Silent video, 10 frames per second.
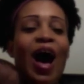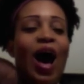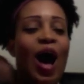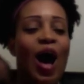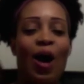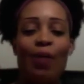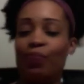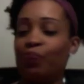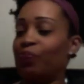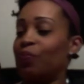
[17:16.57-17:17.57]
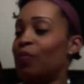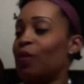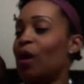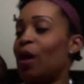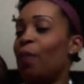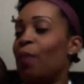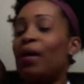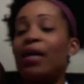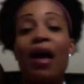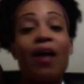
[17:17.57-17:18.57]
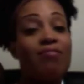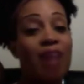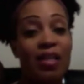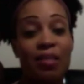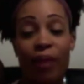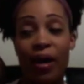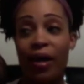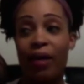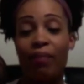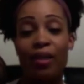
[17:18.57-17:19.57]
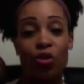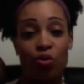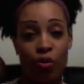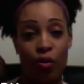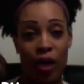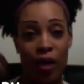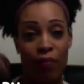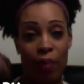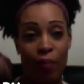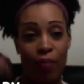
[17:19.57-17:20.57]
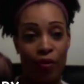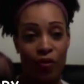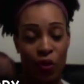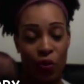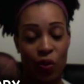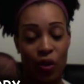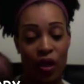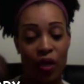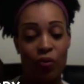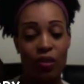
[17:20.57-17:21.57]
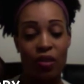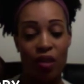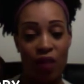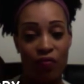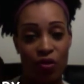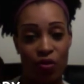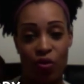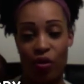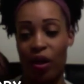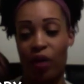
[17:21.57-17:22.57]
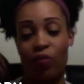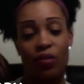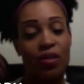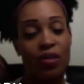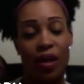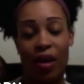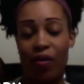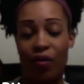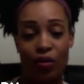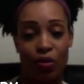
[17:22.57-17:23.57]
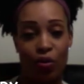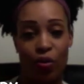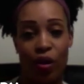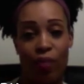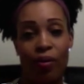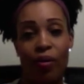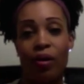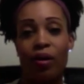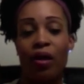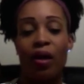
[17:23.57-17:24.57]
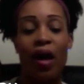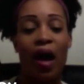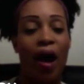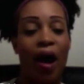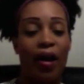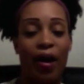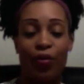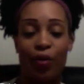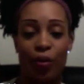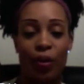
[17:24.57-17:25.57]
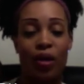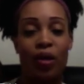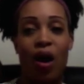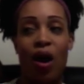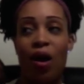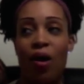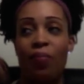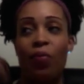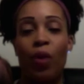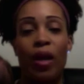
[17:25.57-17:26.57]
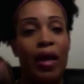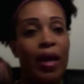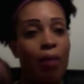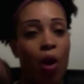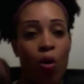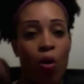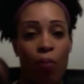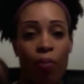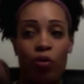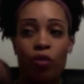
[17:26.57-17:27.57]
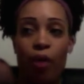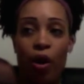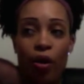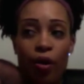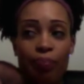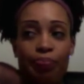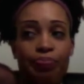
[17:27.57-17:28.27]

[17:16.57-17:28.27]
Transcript: But yeah, that's my story, my birth story. It was a tough story. It was a scary story, but I got through it. When I came home, postpartum,